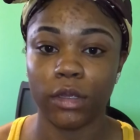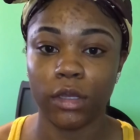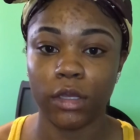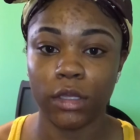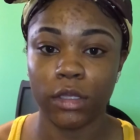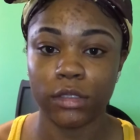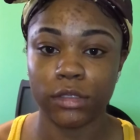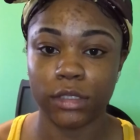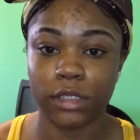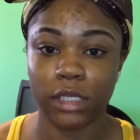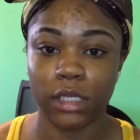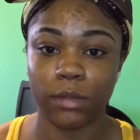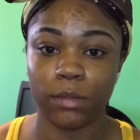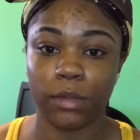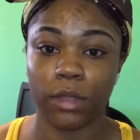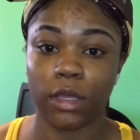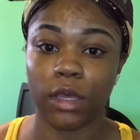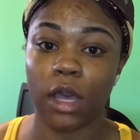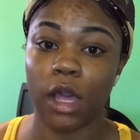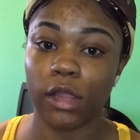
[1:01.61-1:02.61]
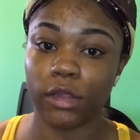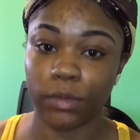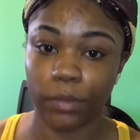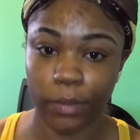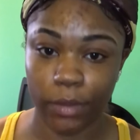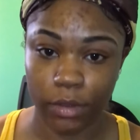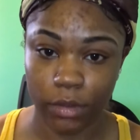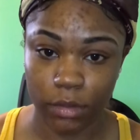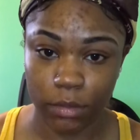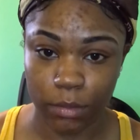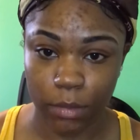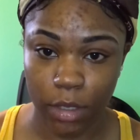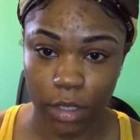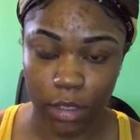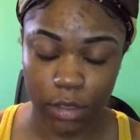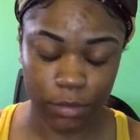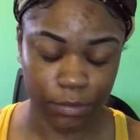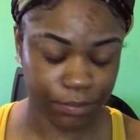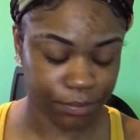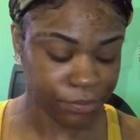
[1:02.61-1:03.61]
to keep the color wheel in
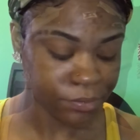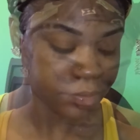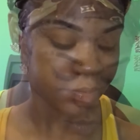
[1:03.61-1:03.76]
mind.